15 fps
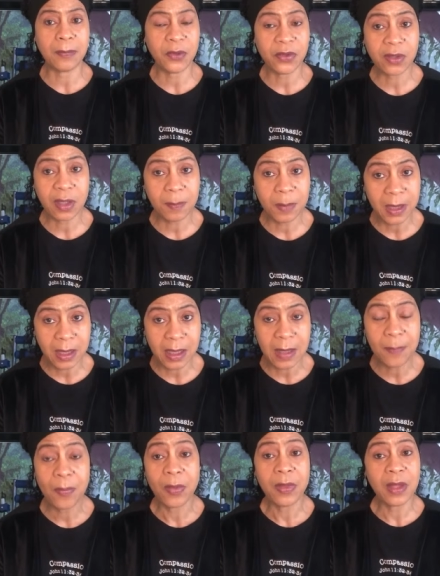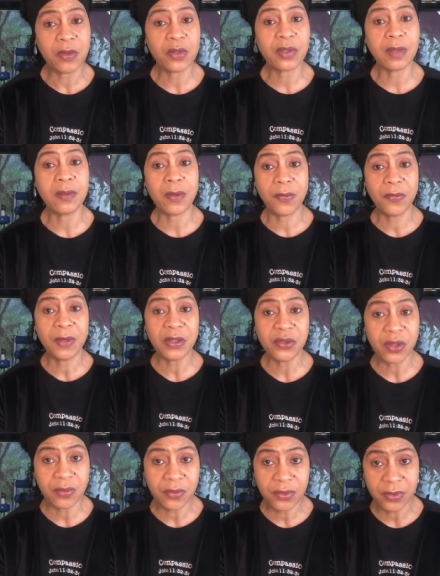just could be that there's a
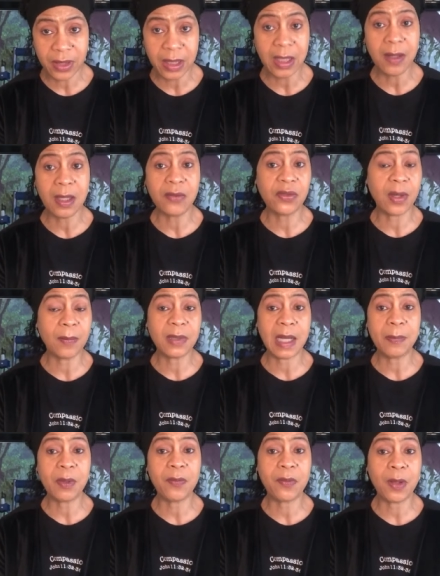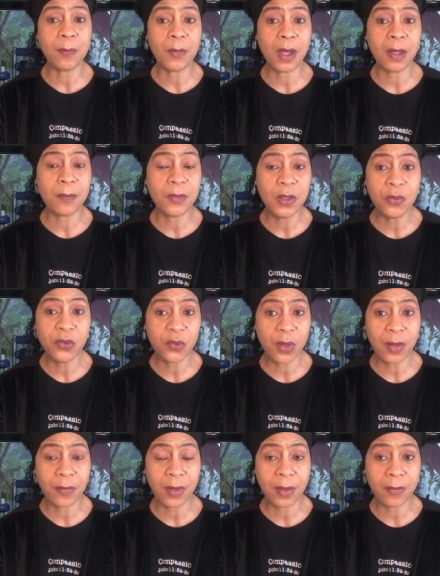deficiency in some type of a
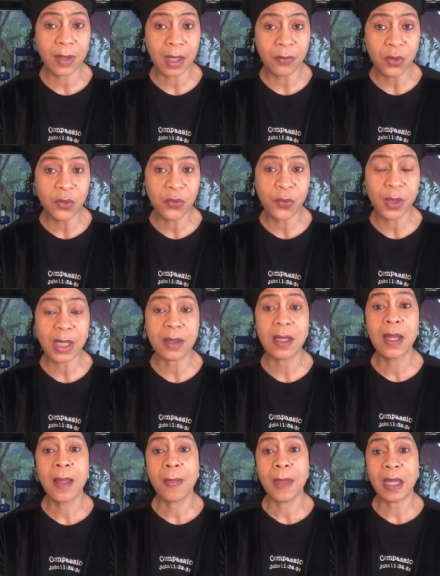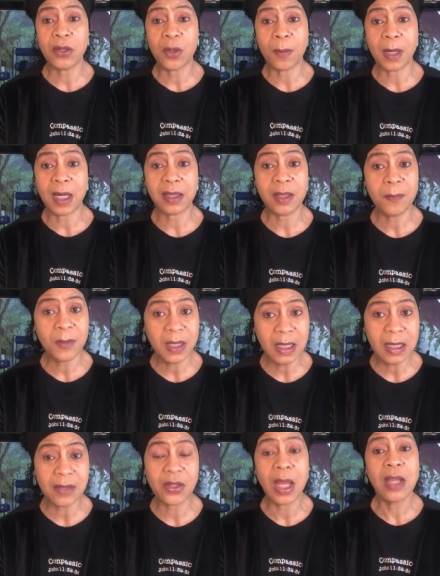nutrient that your body
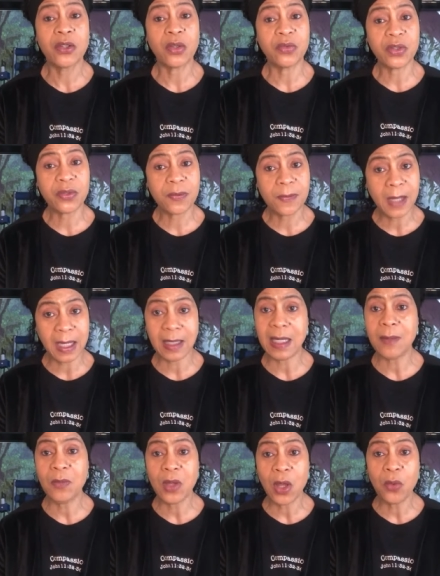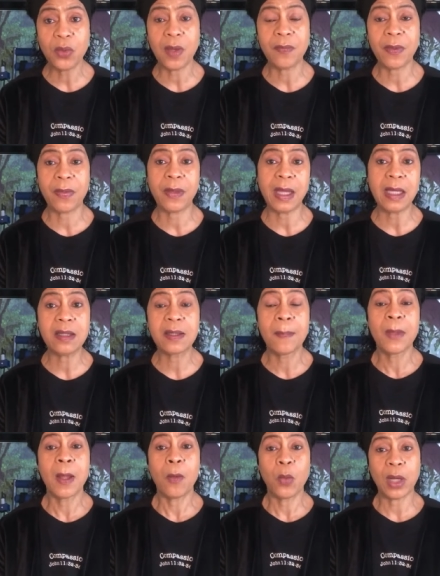needs. So just taking note of the things.
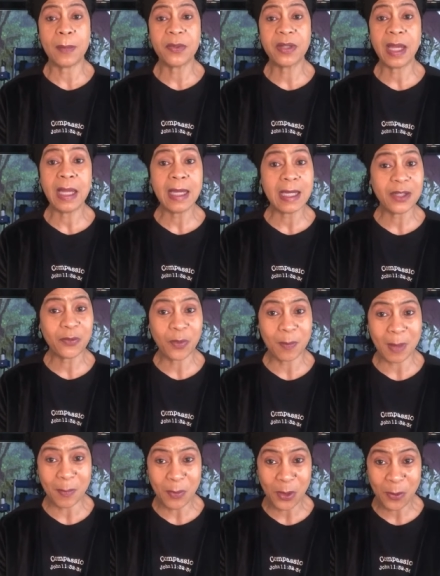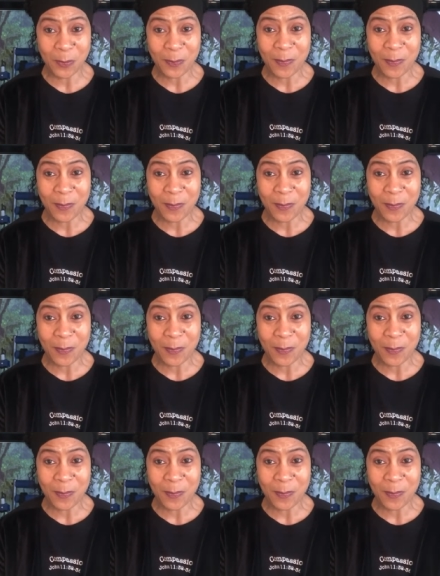What I'm saying is, remember,